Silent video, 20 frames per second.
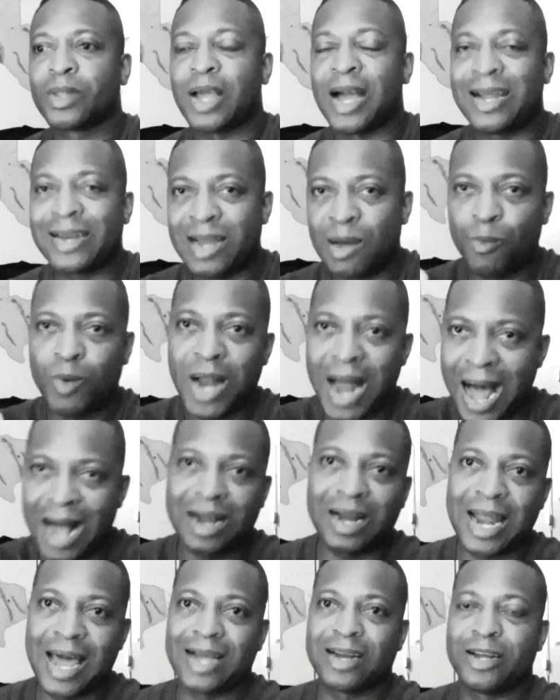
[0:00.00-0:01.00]
and then will
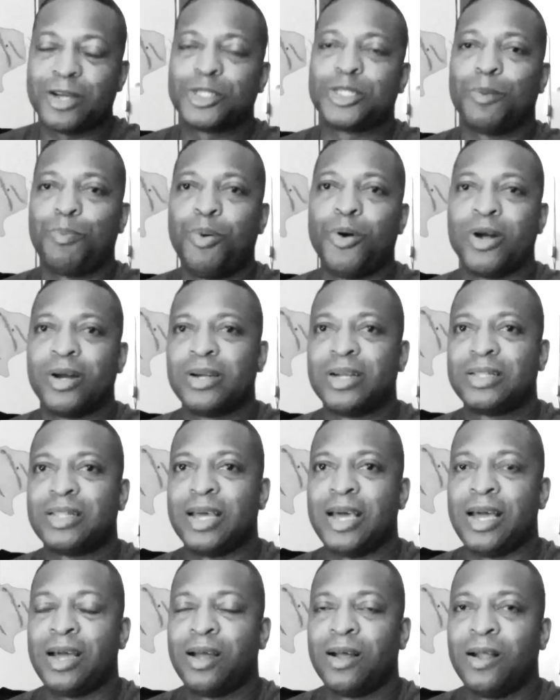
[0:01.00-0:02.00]
act like they're supporting the
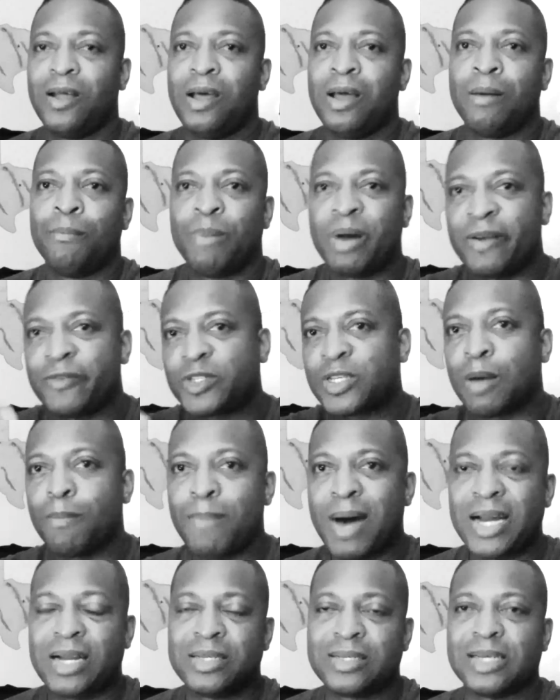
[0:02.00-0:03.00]
thing but if
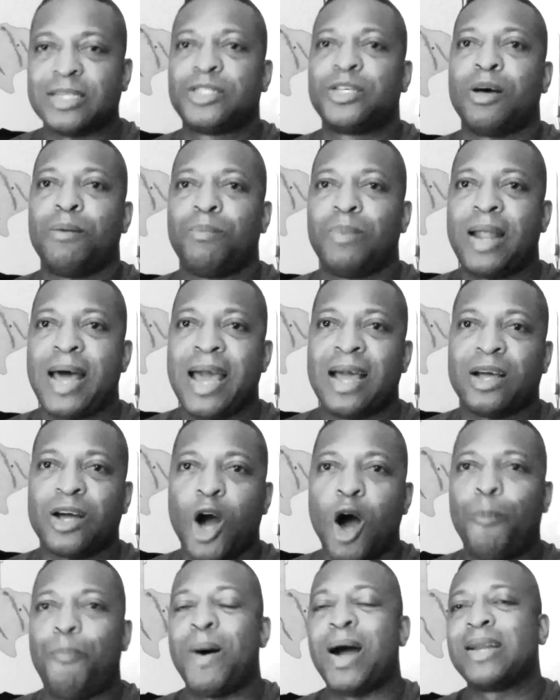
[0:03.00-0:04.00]
somebody says something like
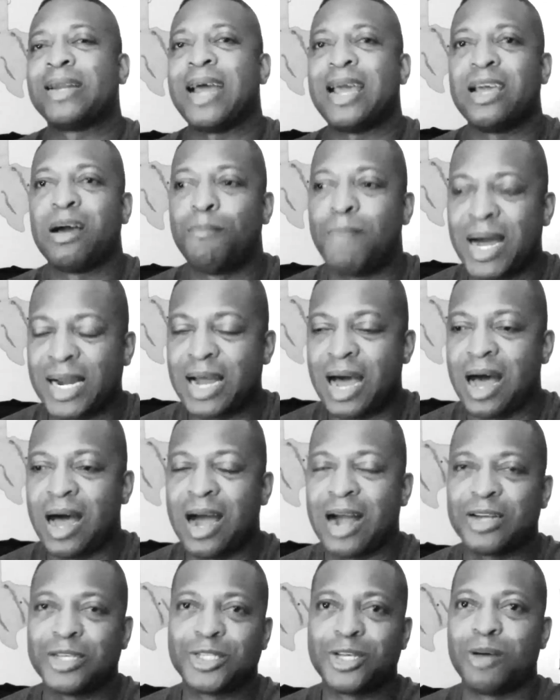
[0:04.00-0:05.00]
up under your mother
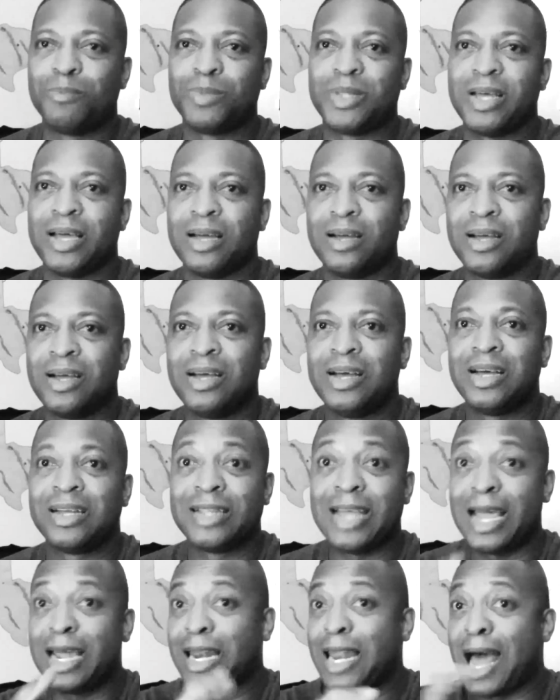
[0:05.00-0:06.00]
or something,
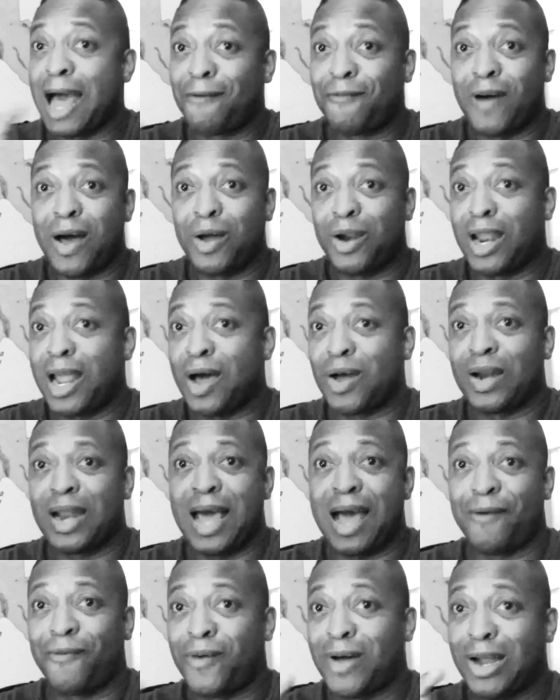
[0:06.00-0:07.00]
they laugh out loud,
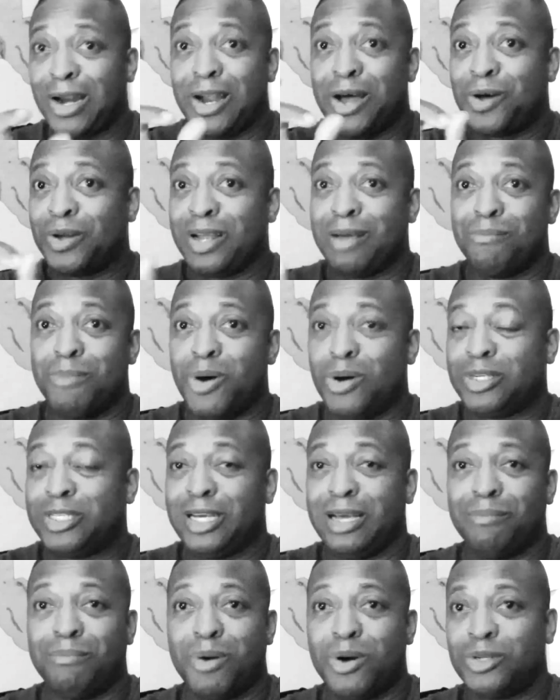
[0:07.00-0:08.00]
laugh out loud,
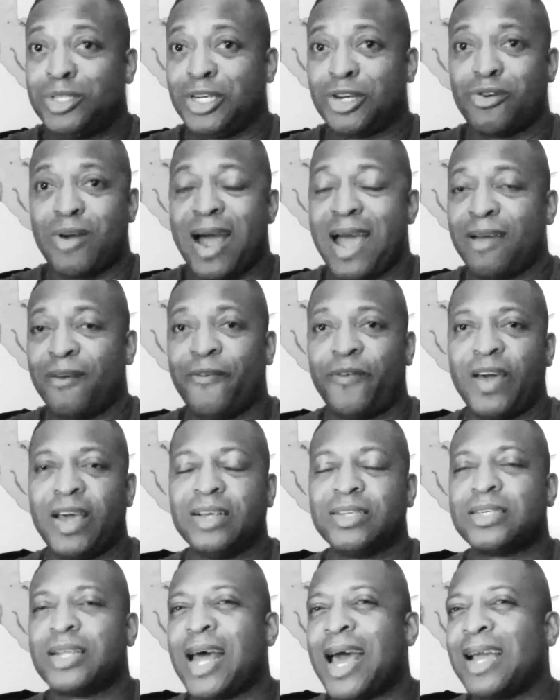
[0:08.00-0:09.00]
emoji, emoji, crying
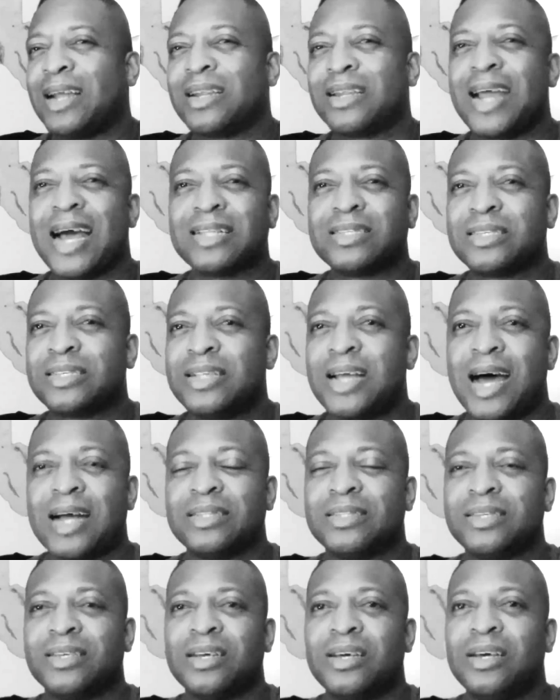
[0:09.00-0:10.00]
face. Like that's
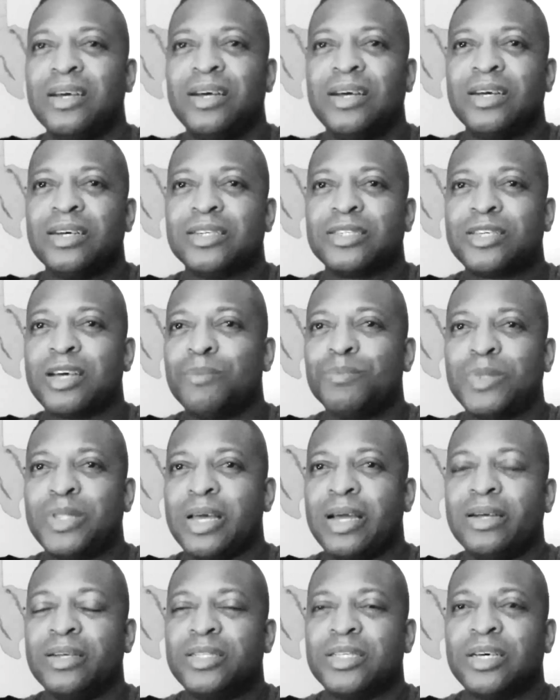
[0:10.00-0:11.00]
not
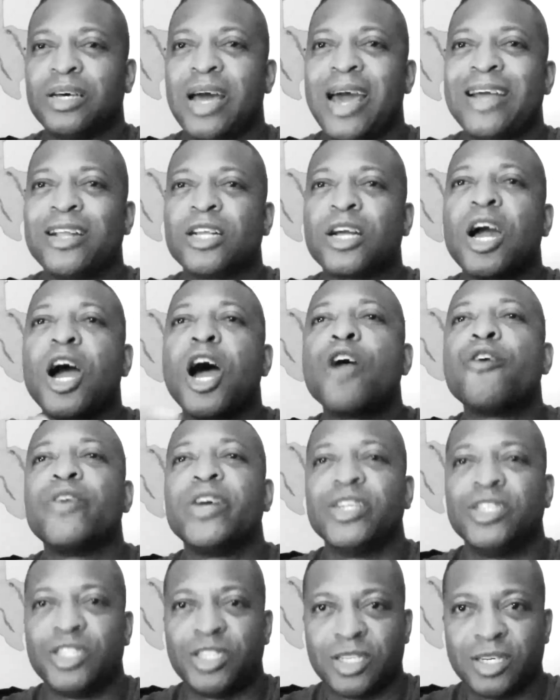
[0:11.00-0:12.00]
something to
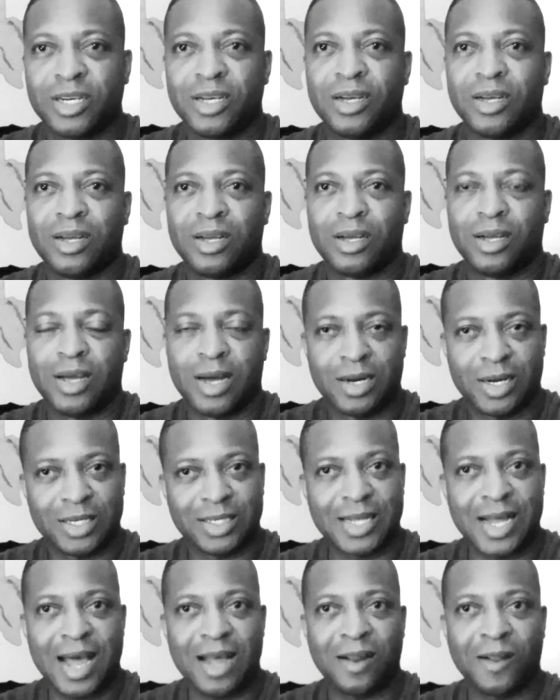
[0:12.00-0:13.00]
encourage. You
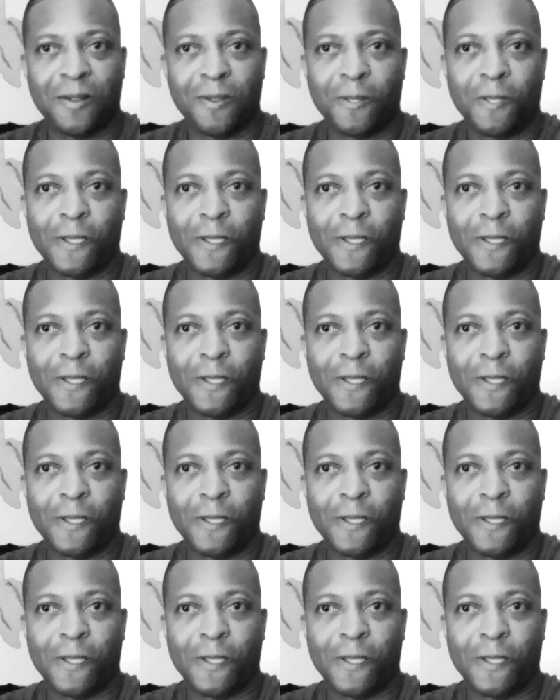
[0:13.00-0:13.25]
understand?